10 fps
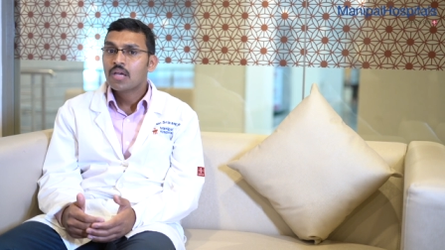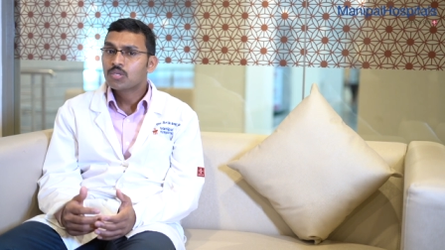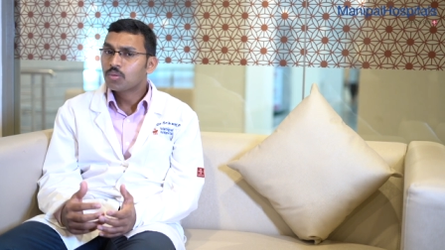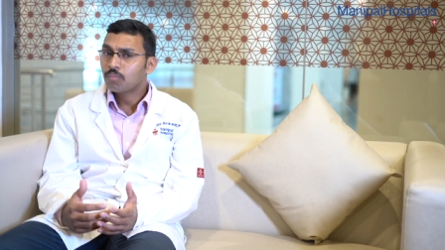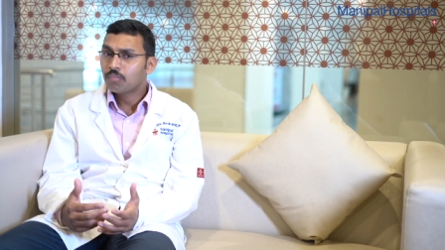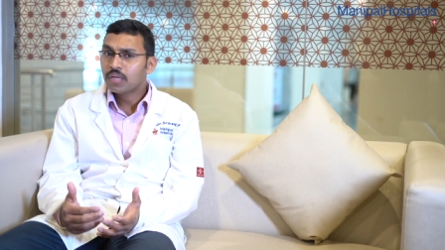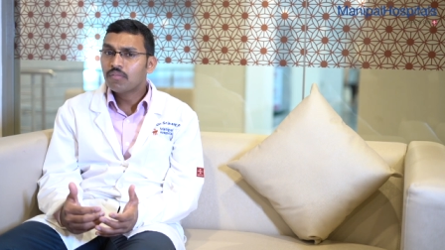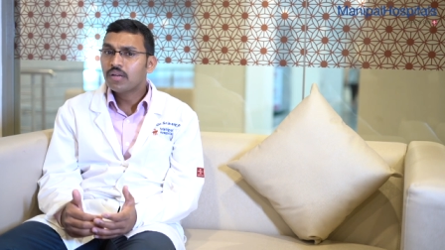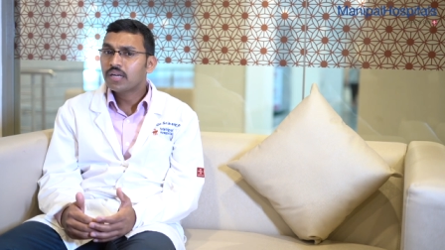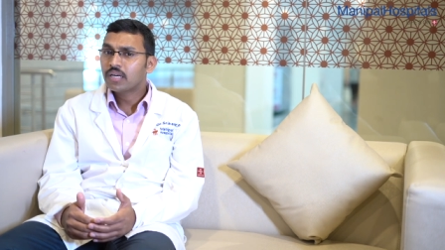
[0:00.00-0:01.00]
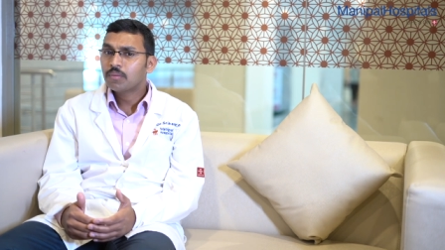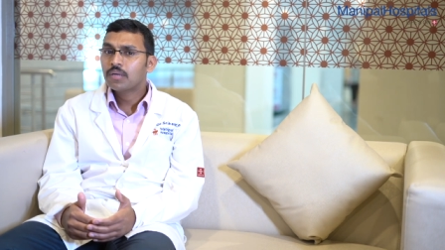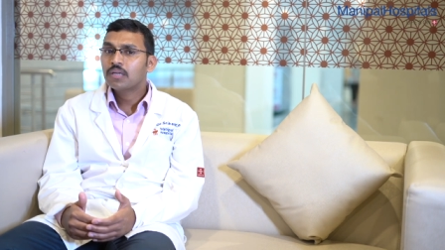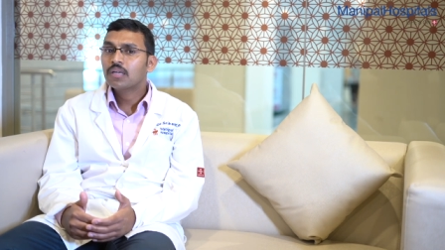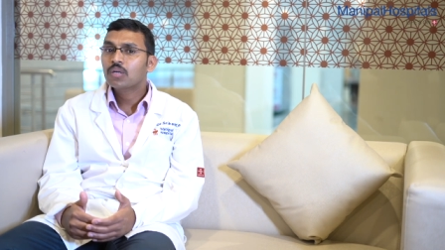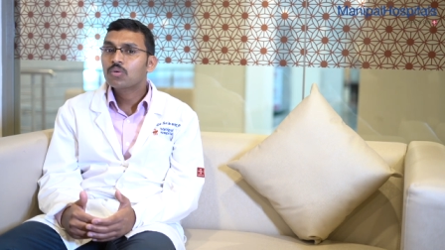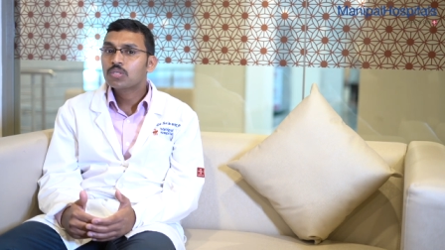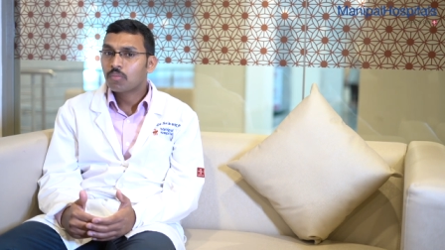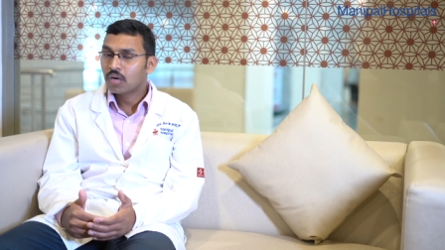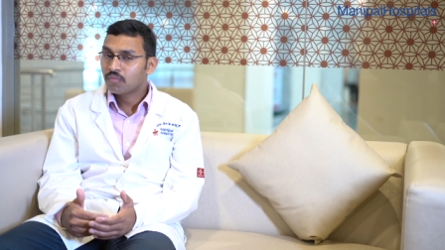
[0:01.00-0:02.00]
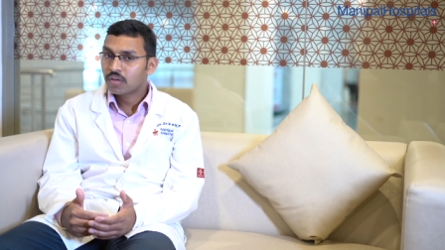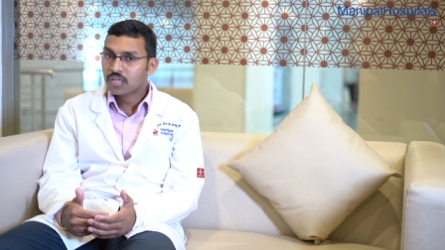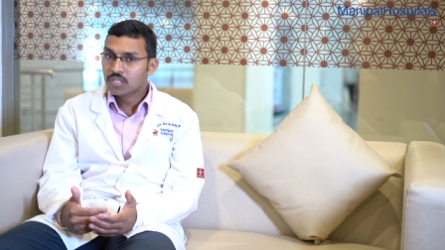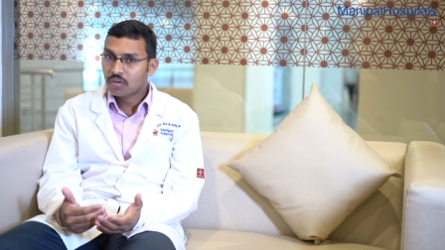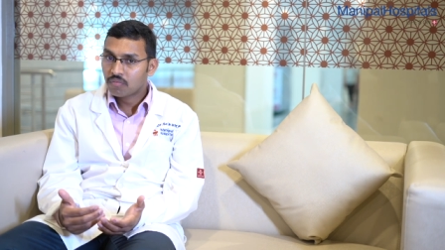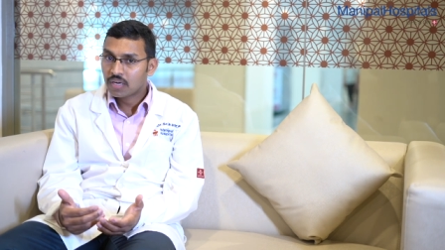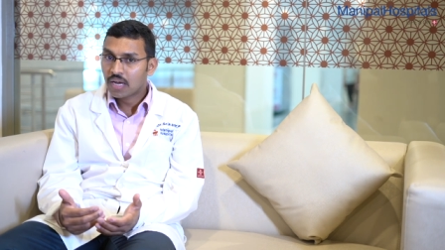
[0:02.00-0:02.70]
So briefly, treatment includes modification of a